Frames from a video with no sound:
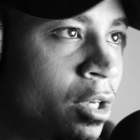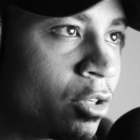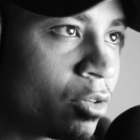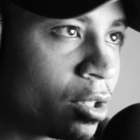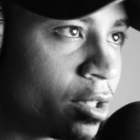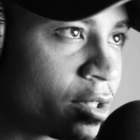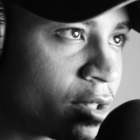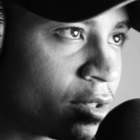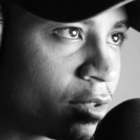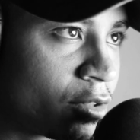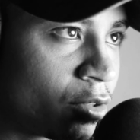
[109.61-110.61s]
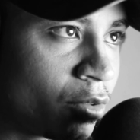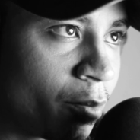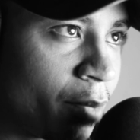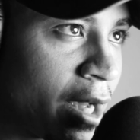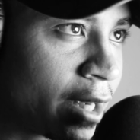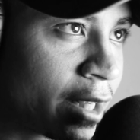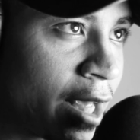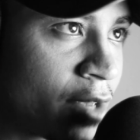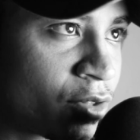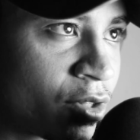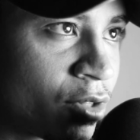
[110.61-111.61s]
You can listen to the
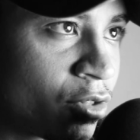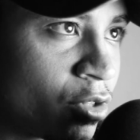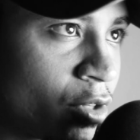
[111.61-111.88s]
podcasts.